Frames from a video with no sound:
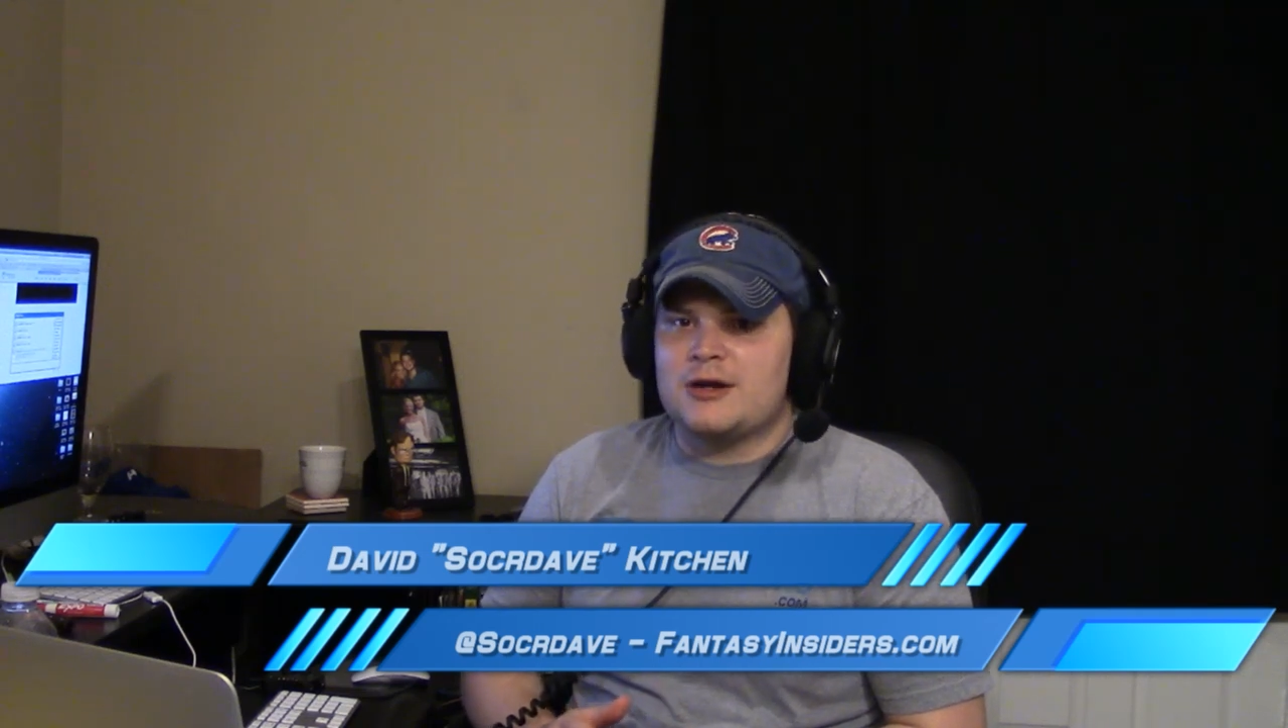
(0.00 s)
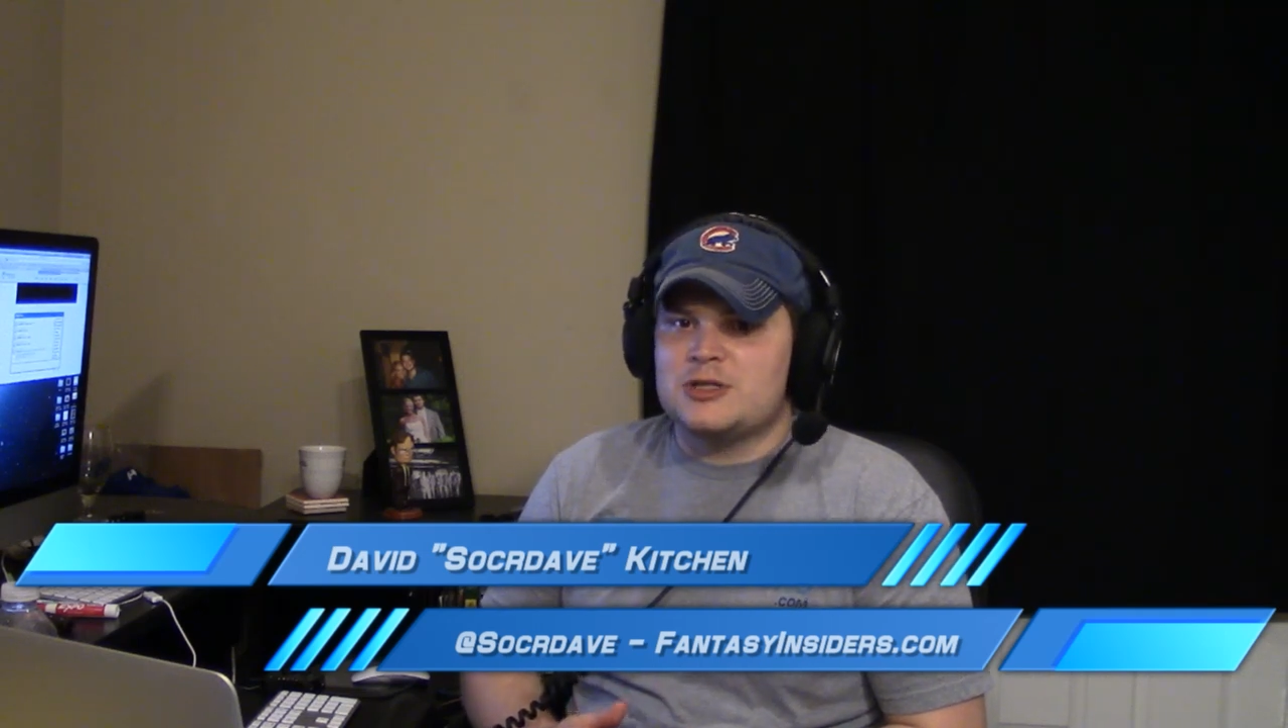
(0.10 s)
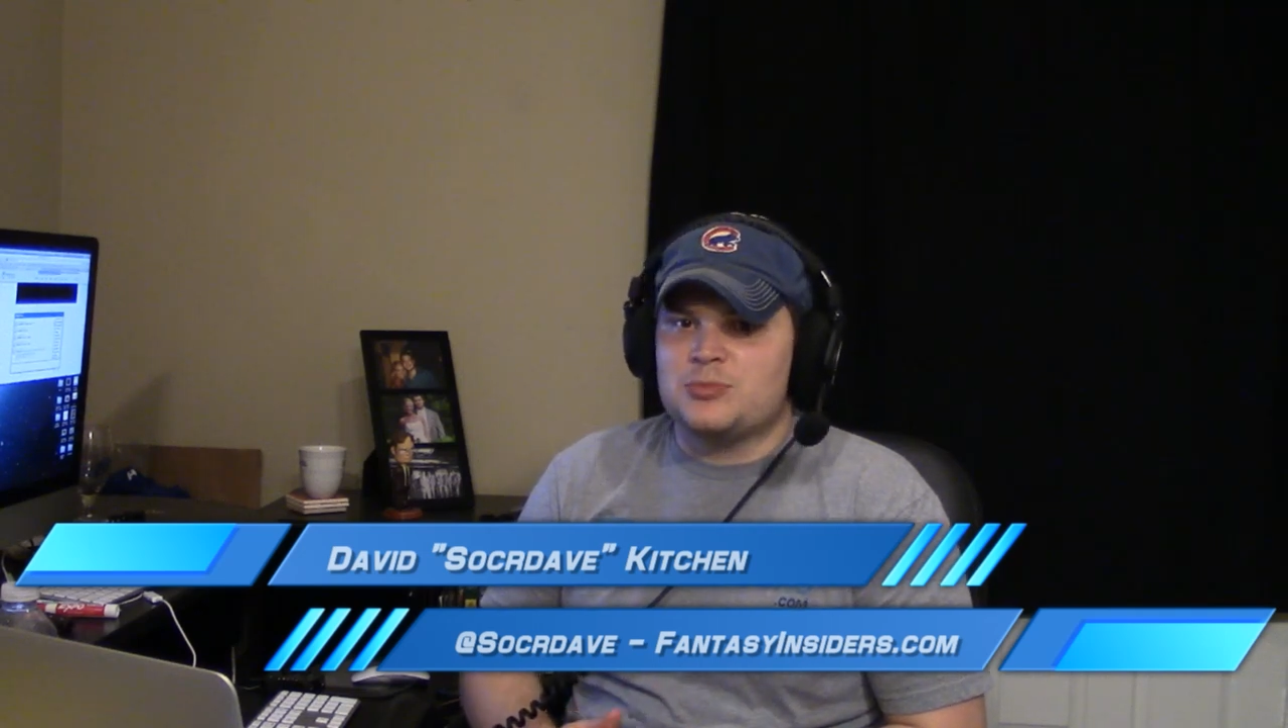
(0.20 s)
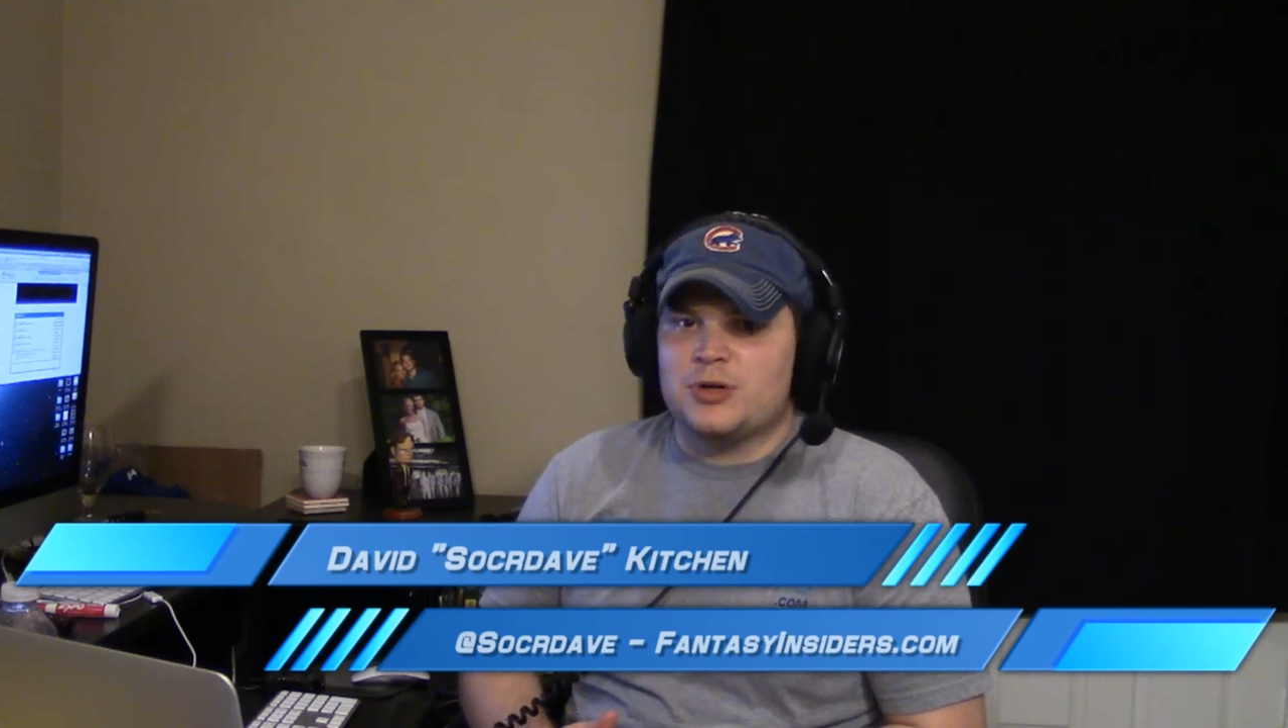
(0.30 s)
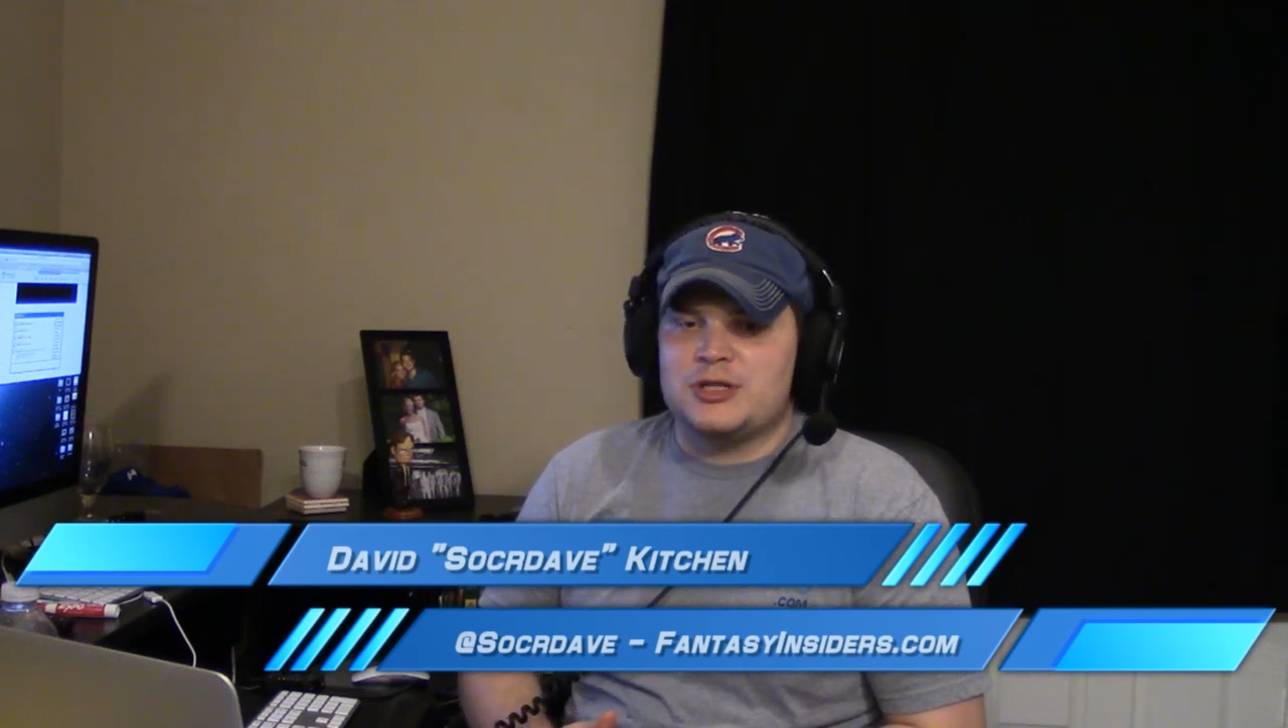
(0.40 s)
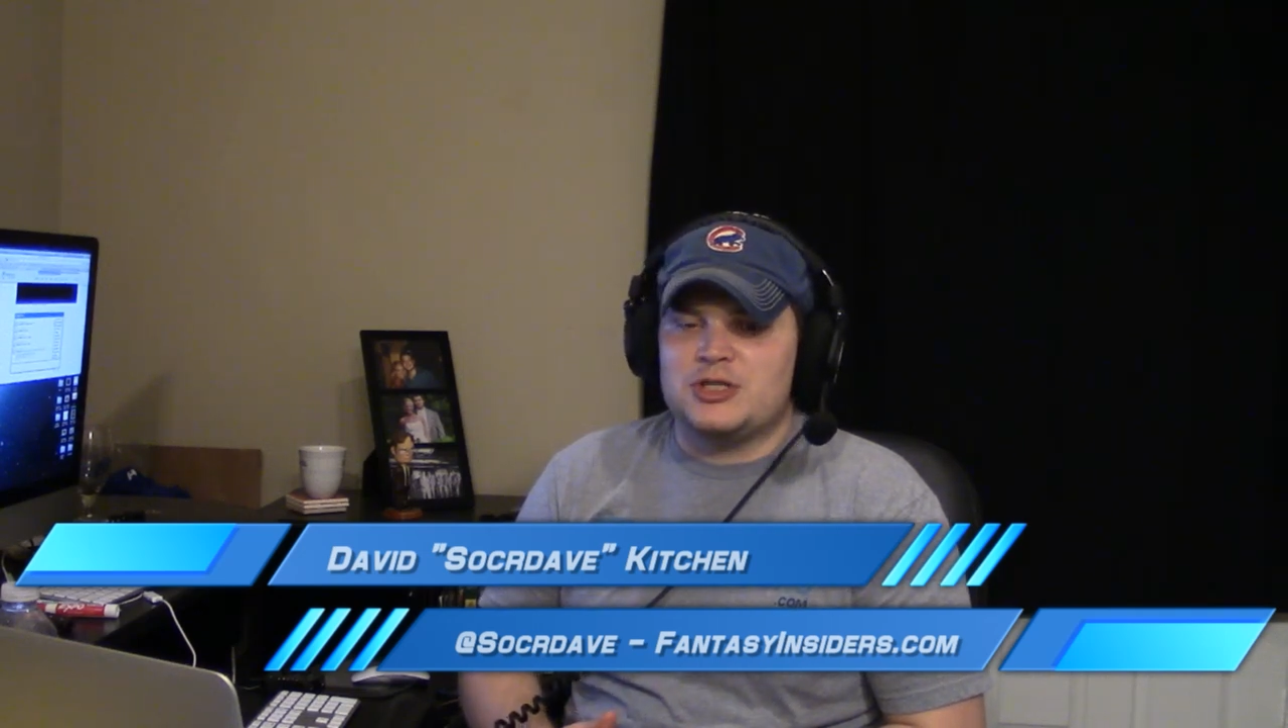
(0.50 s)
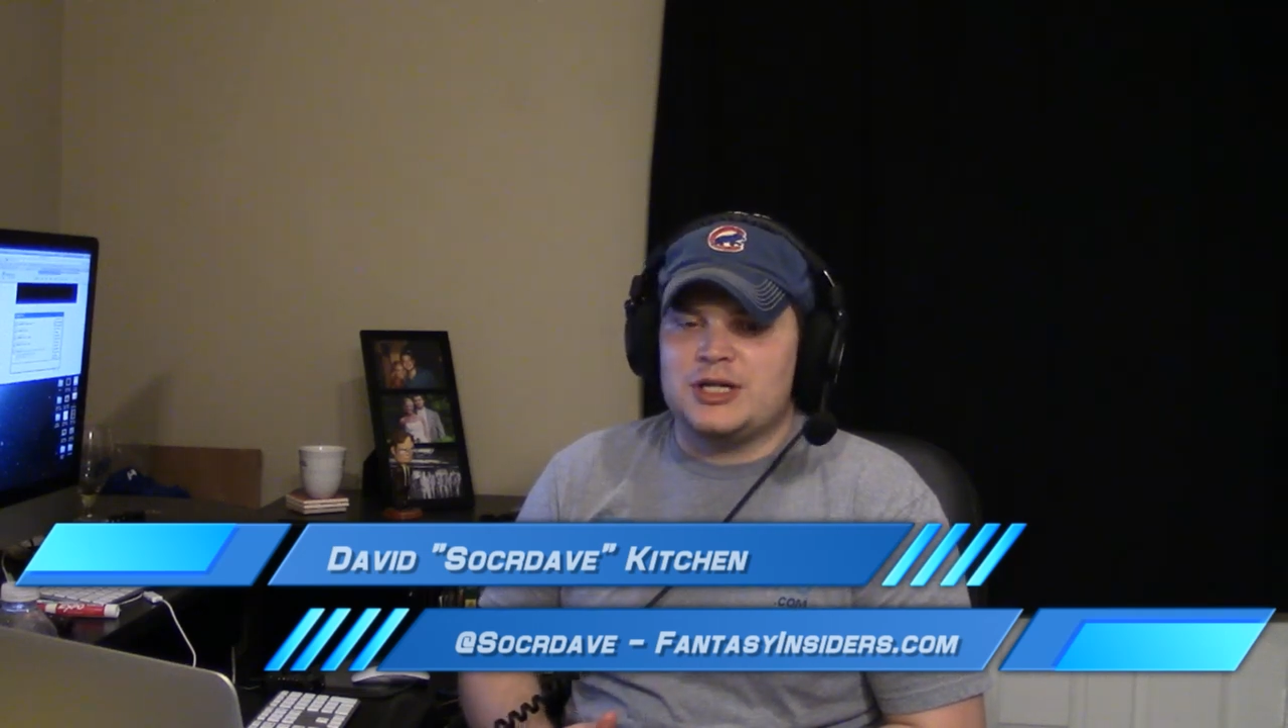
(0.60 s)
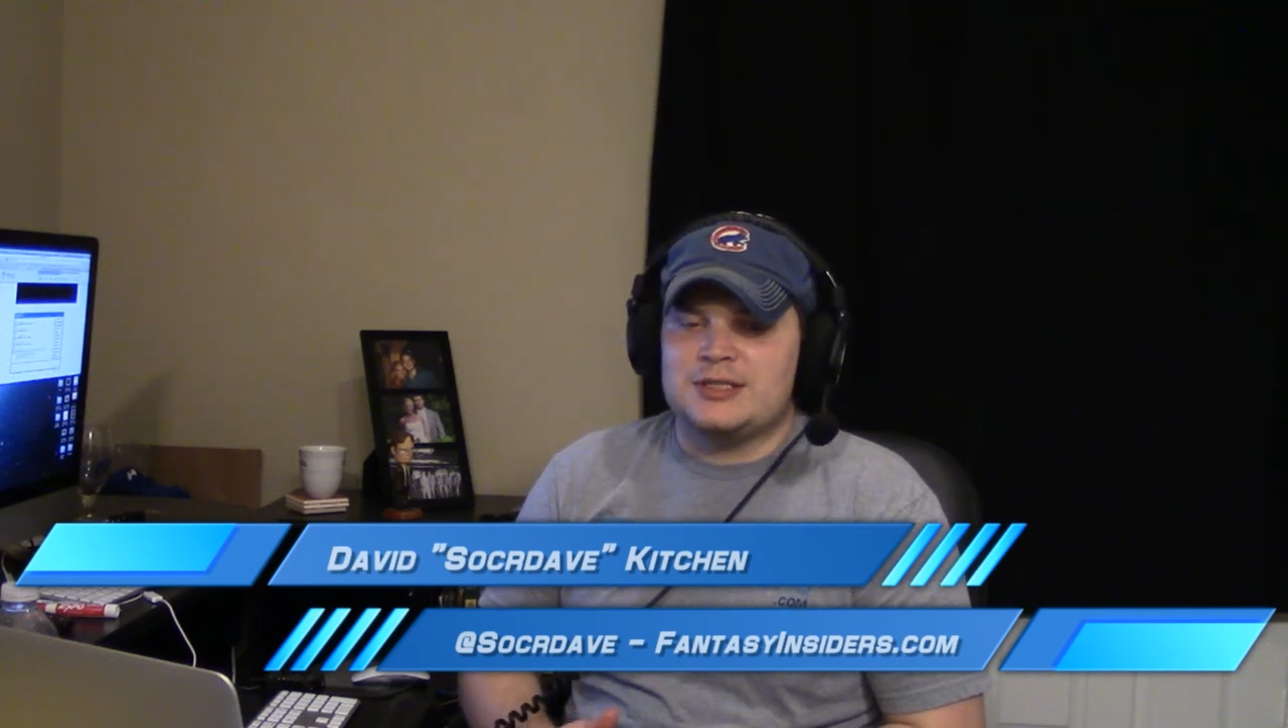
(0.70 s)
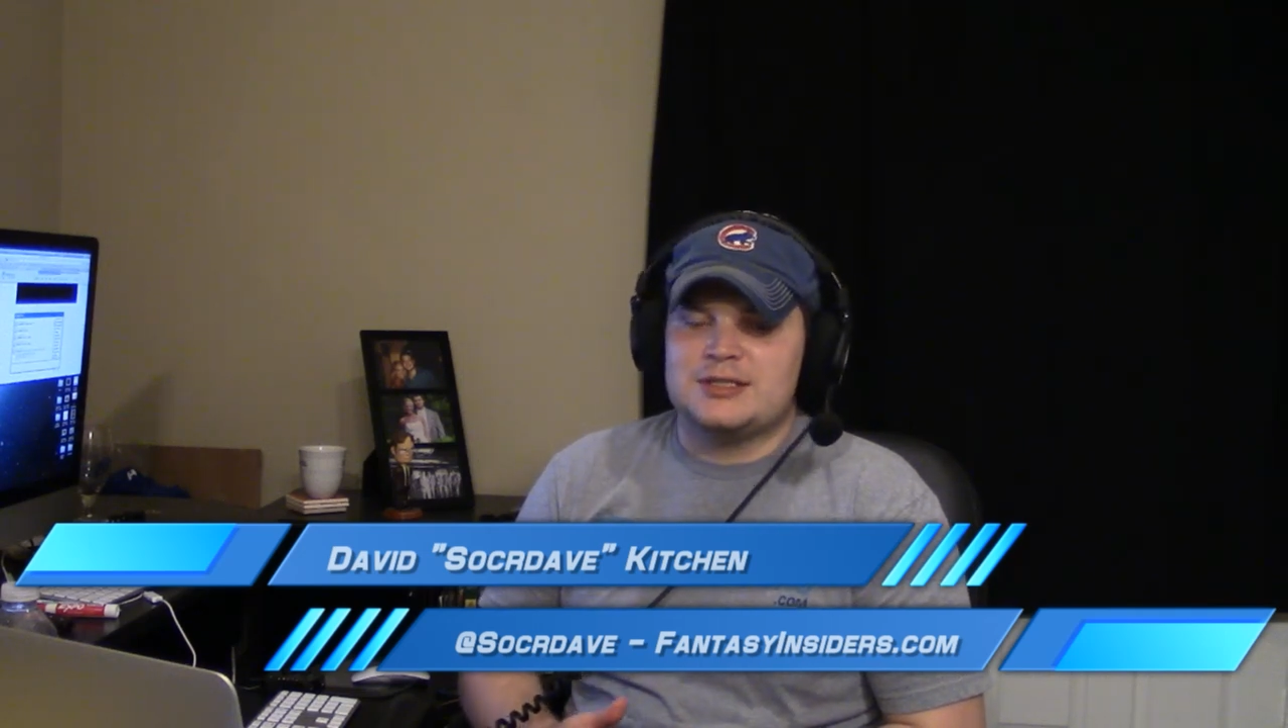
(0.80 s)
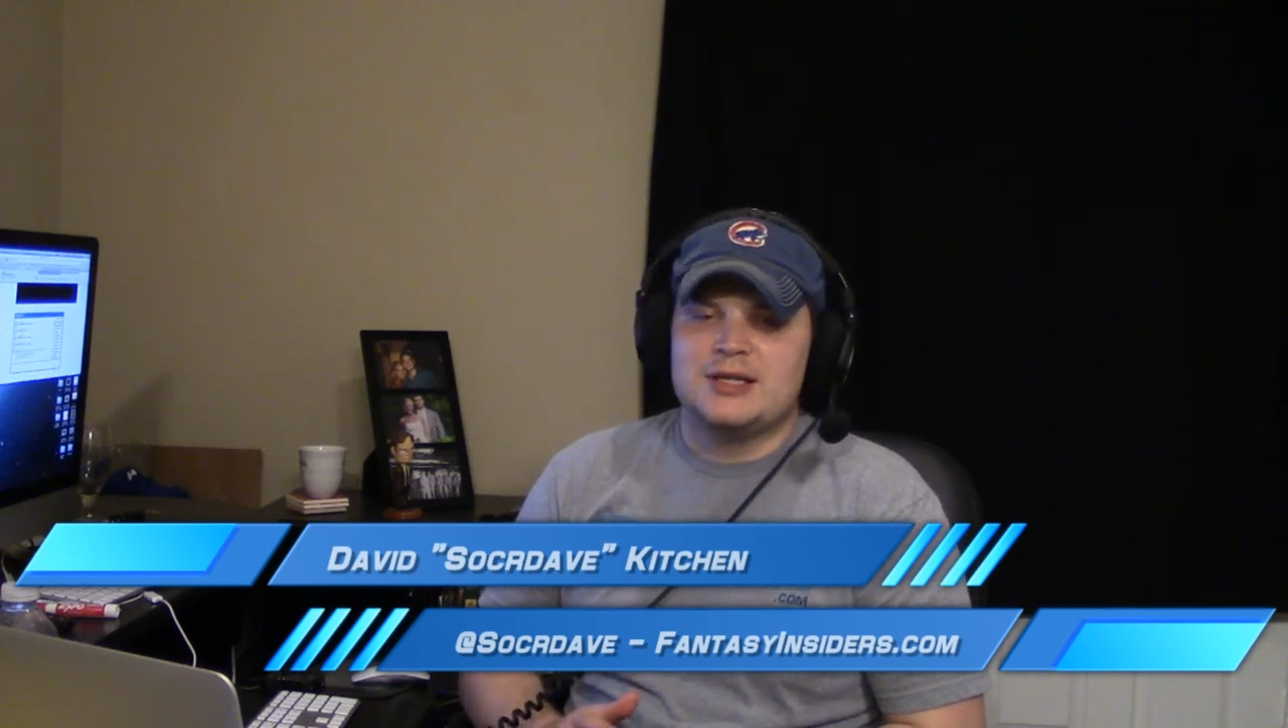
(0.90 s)
on
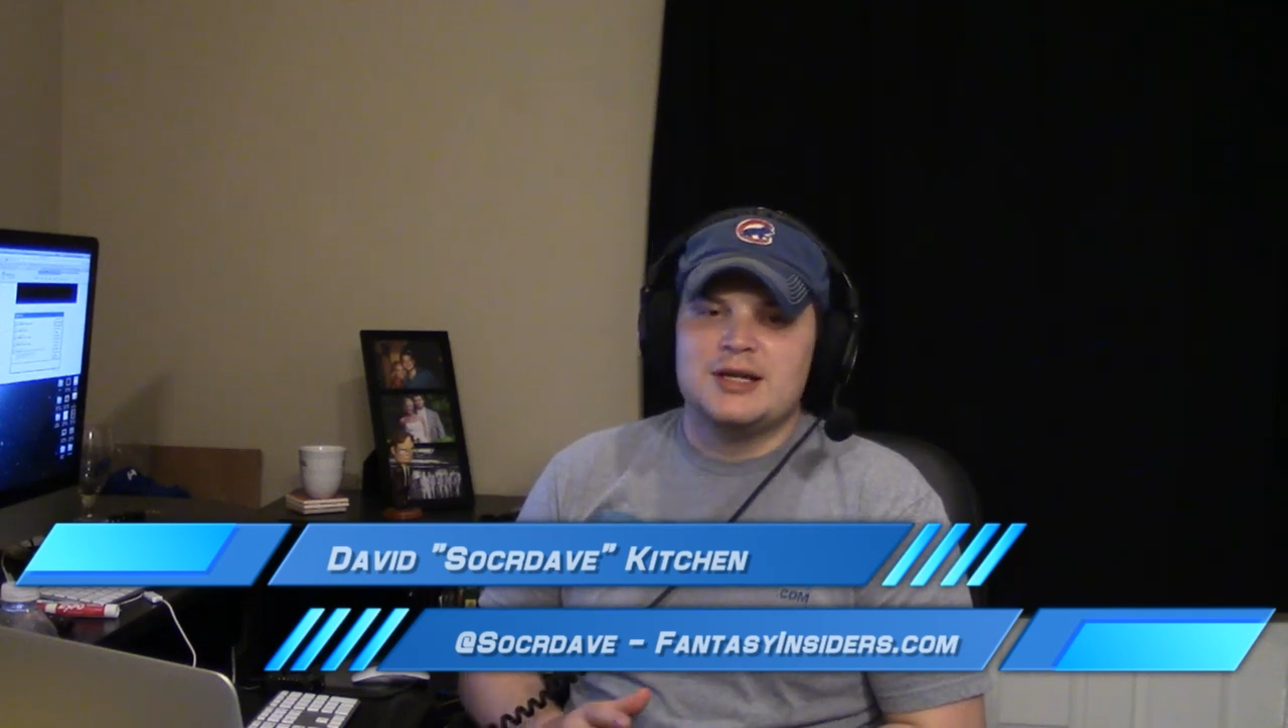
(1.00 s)
spreadsheets,